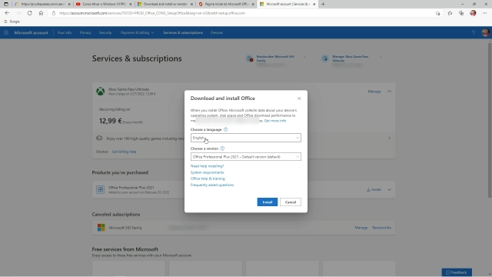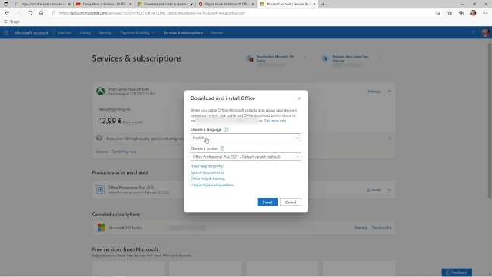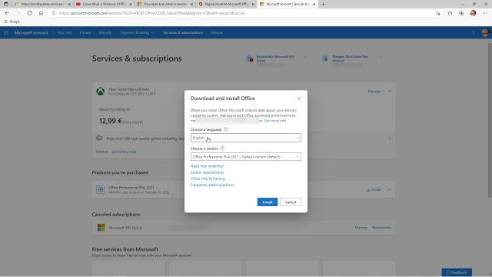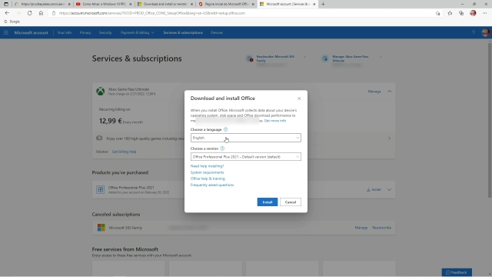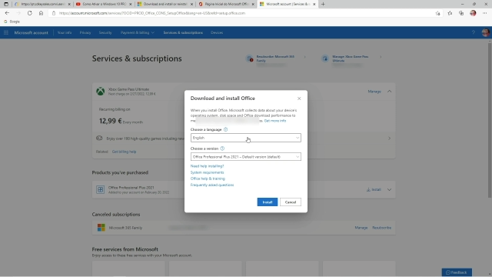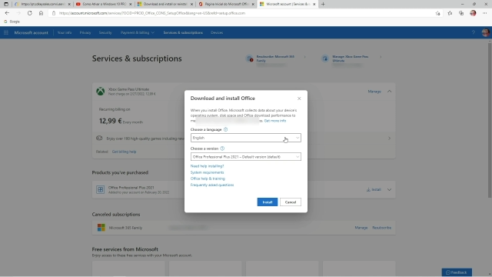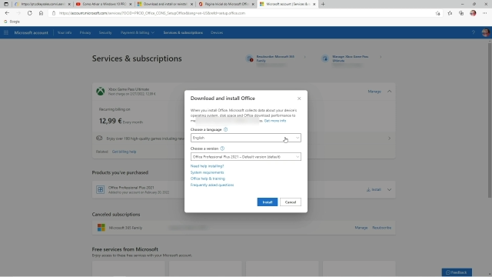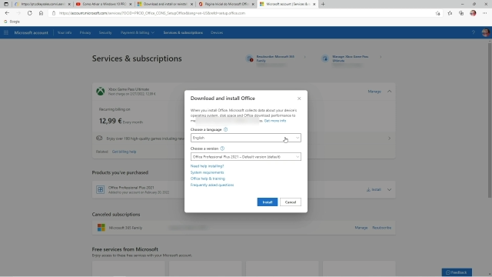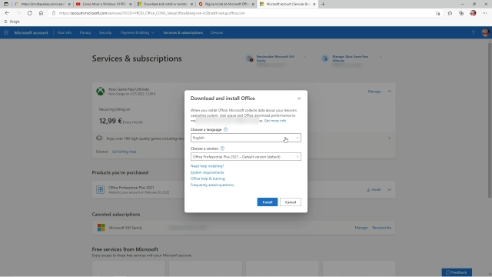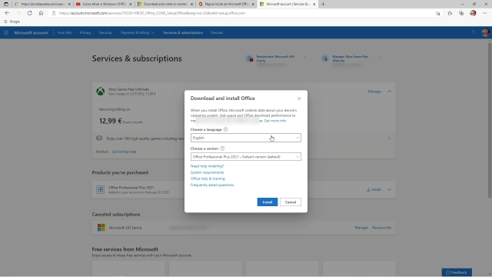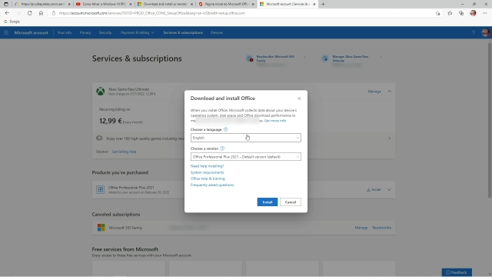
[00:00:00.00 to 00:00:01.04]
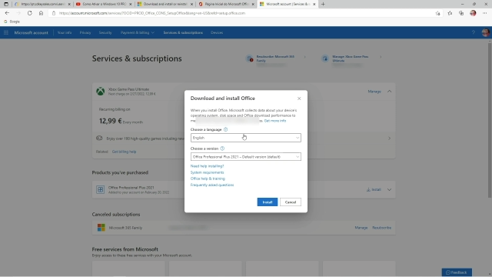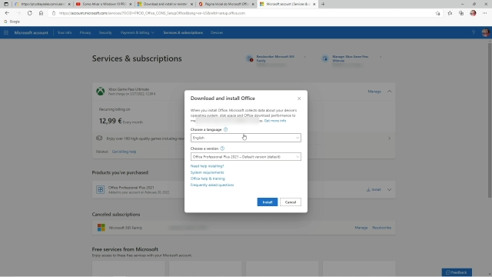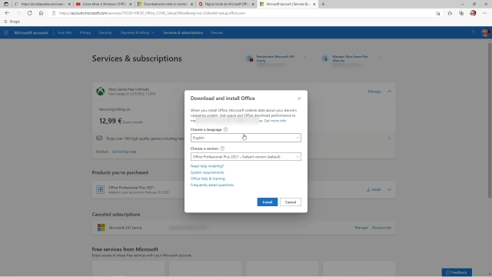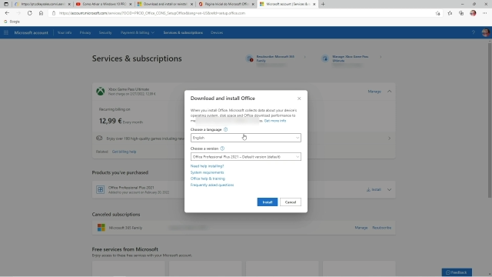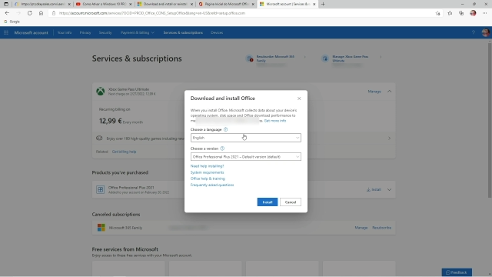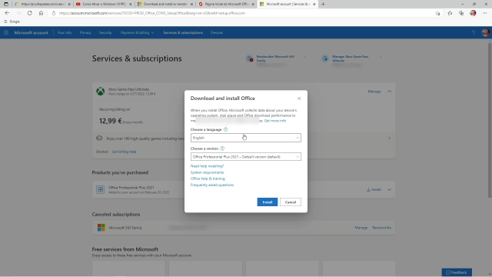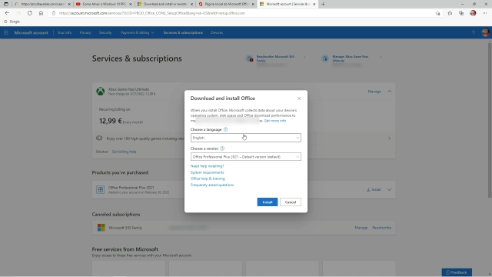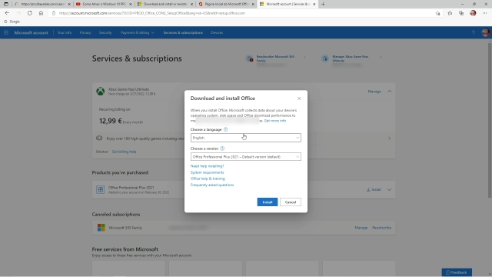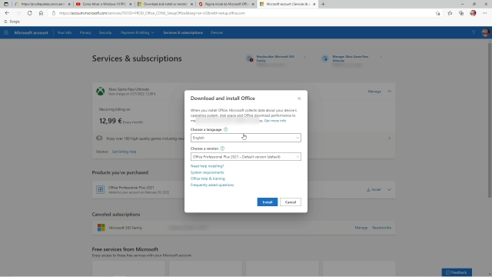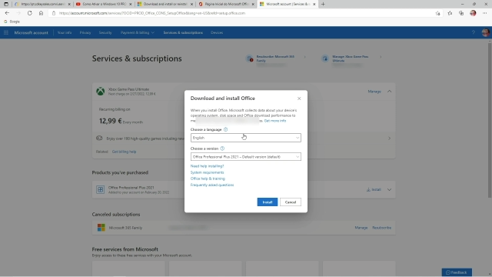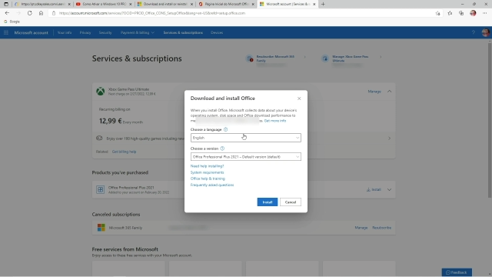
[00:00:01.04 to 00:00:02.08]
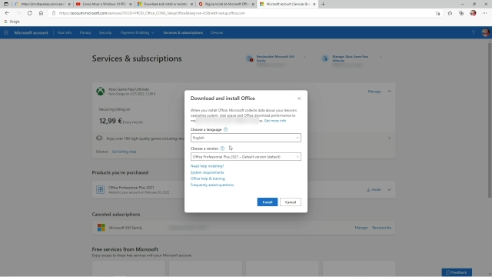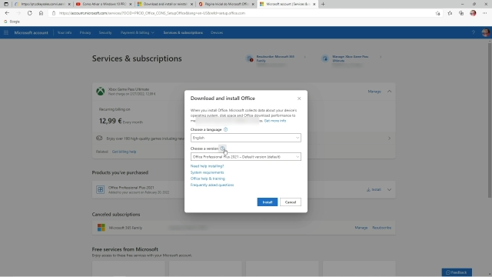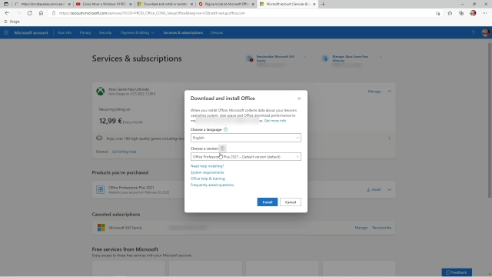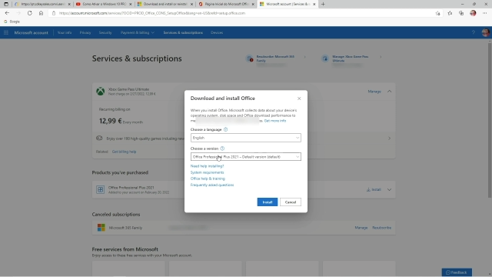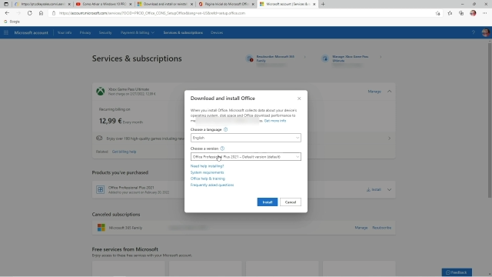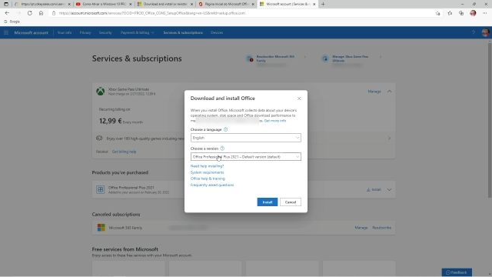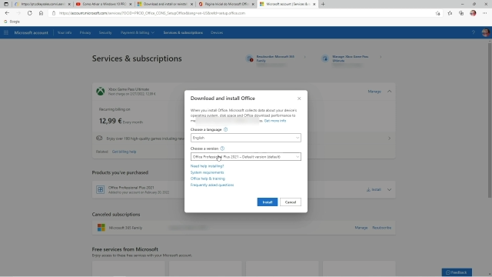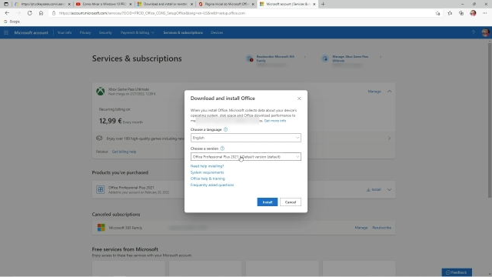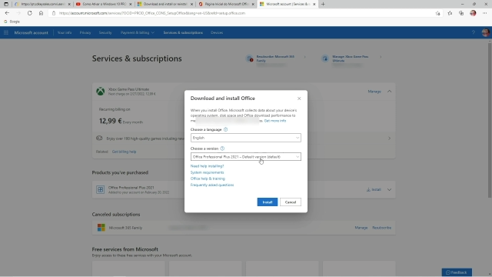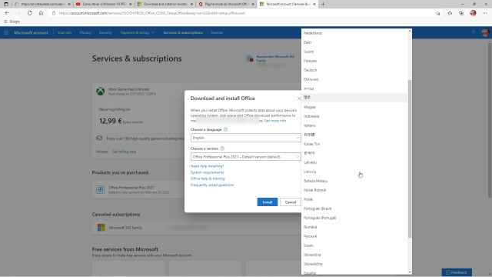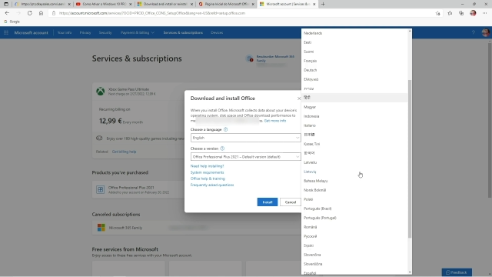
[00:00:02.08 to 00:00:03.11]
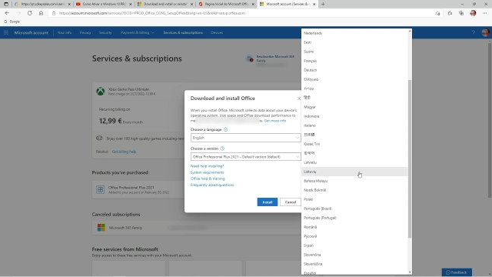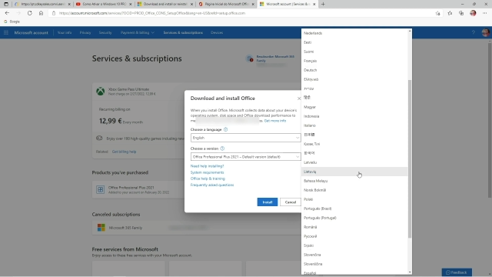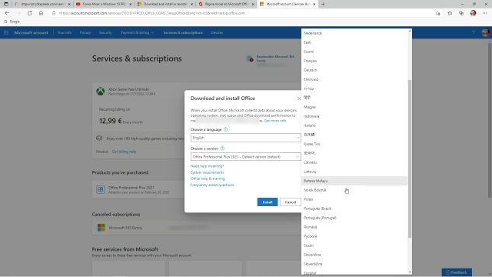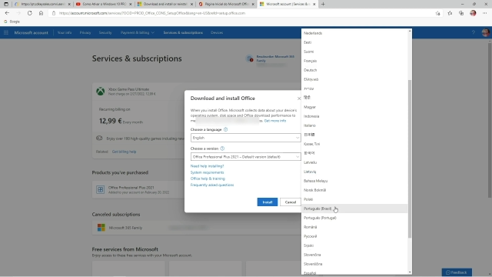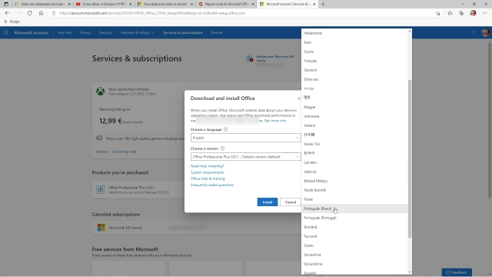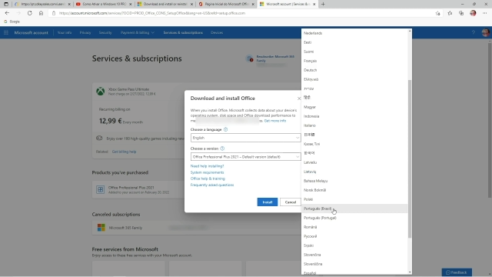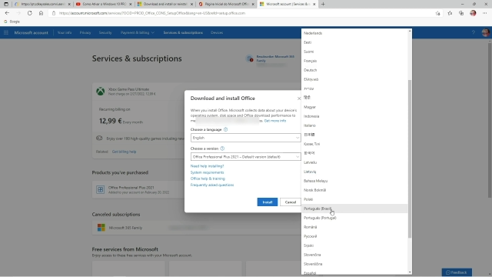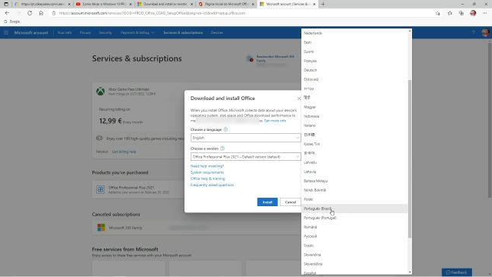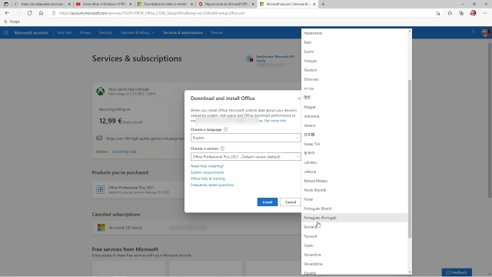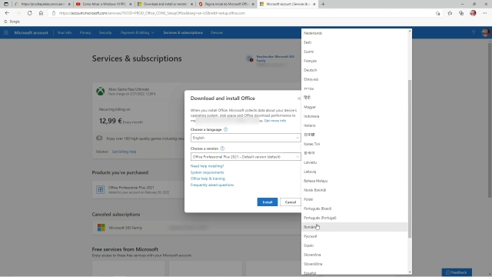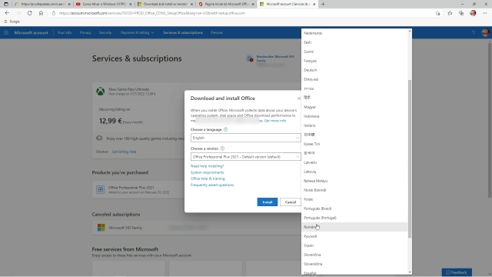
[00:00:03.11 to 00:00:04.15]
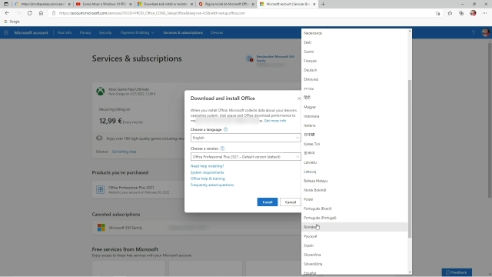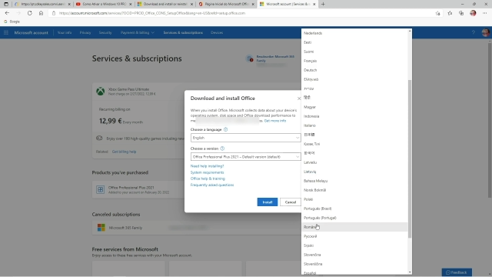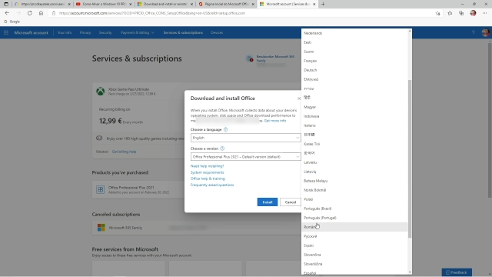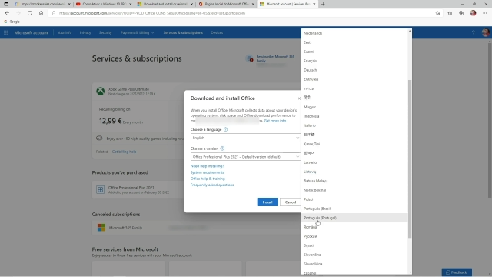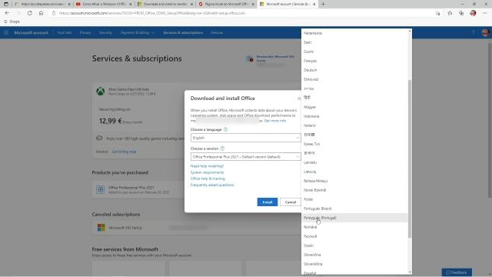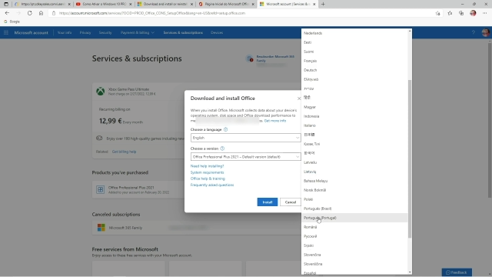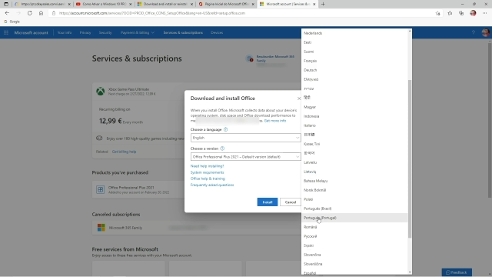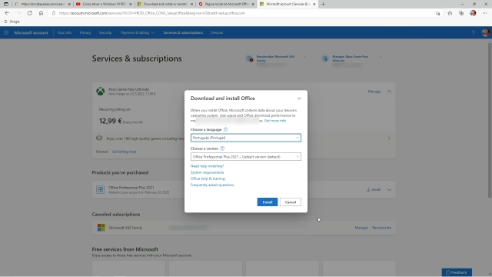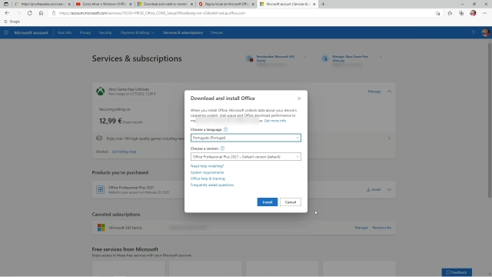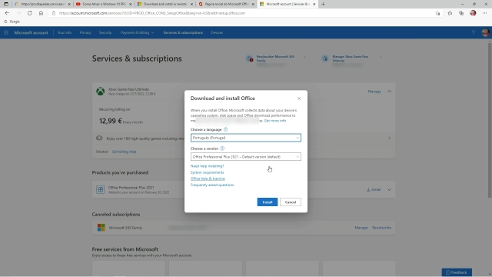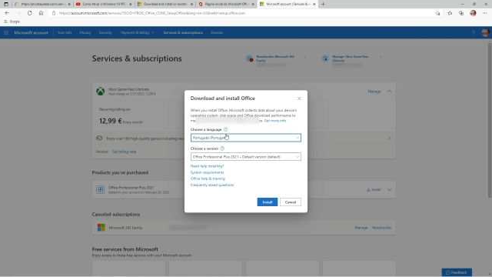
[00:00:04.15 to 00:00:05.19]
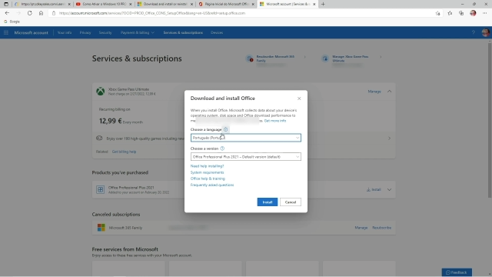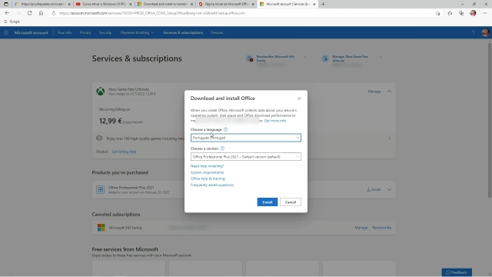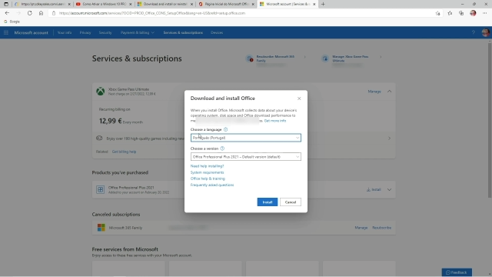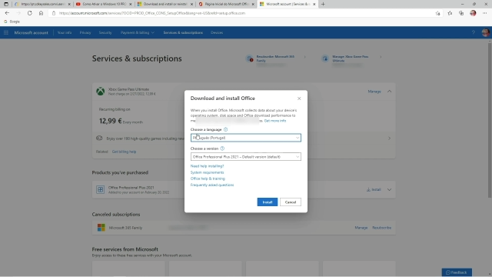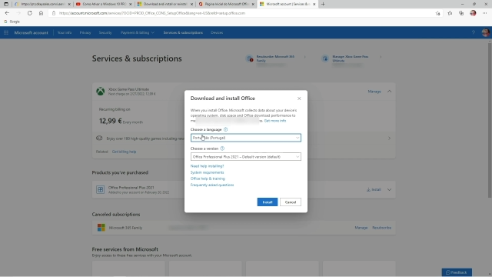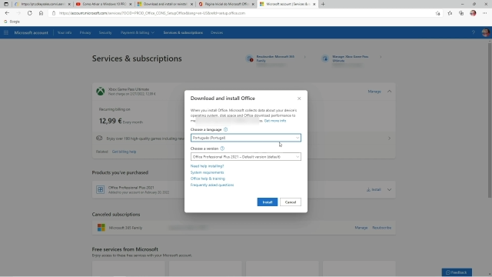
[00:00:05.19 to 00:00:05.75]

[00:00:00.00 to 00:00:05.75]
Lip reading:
Nobody's mouth can be seen.